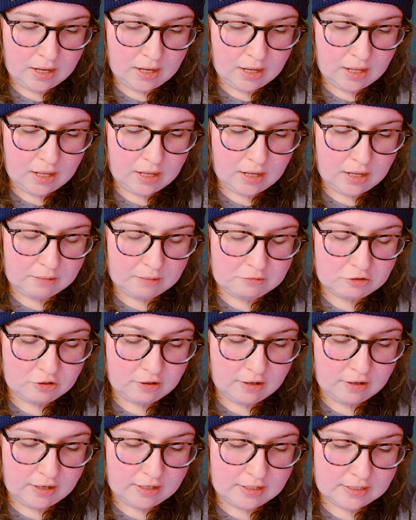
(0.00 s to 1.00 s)
I'm
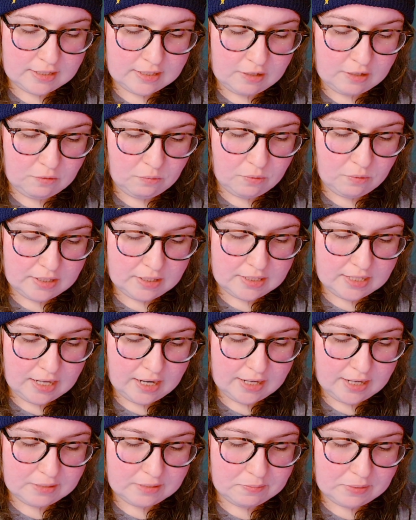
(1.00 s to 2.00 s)
trying to see, what did
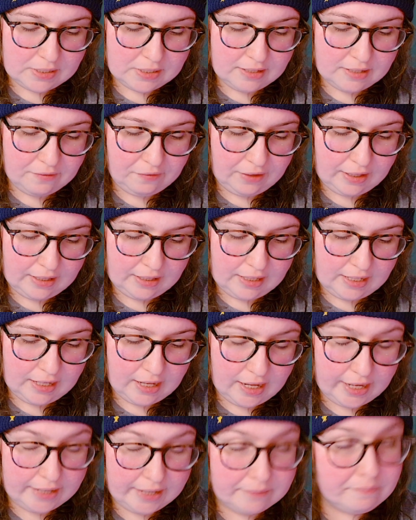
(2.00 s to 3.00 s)
I specifically,
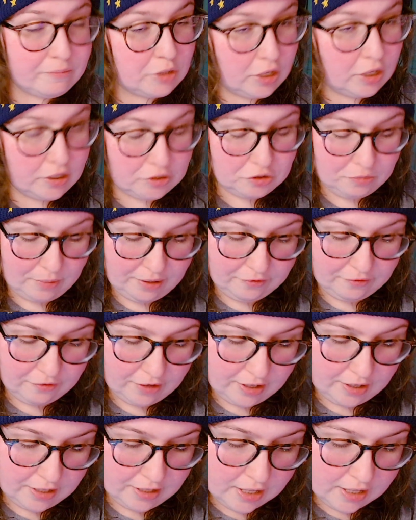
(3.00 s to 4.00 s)
I talked to my
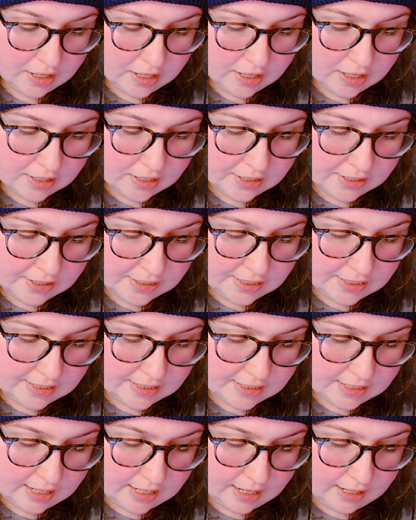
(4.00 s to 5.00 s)
friend
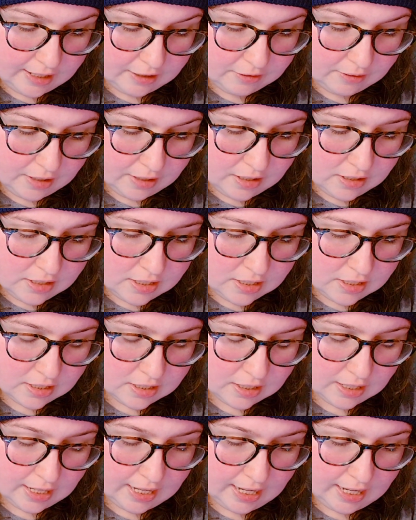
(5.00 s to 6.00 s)
Sarah,
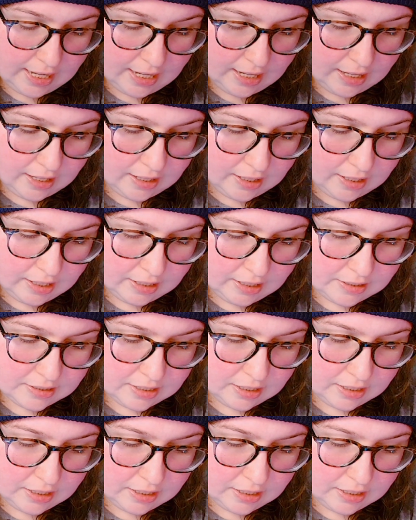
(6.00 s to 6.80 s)
and